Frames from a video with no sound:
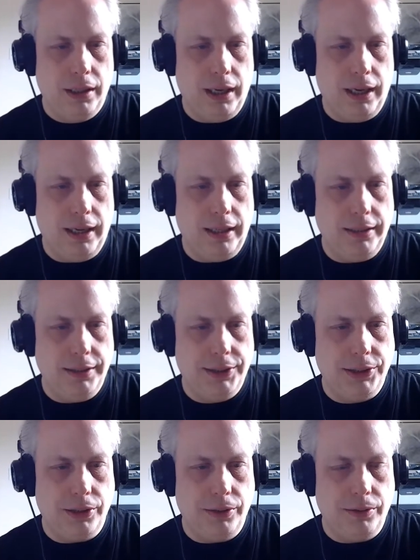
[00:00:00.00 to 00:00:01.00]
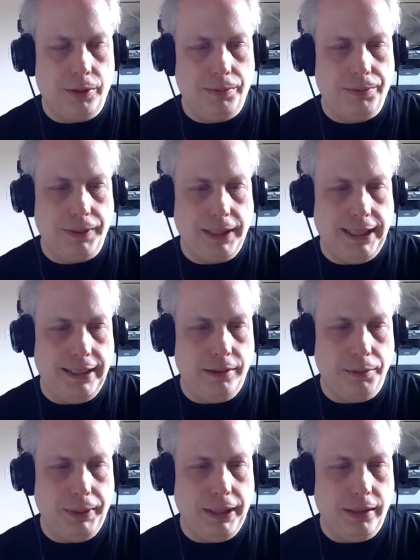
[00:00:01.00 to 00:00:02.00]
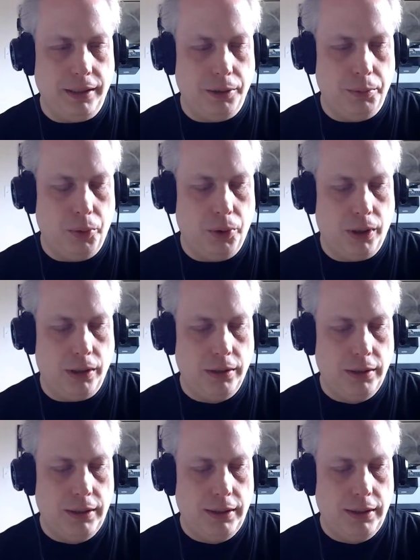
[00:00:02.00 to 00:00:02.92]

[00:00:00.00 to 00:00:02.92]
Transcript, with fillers: Uh, so hopefully it'll be a little more.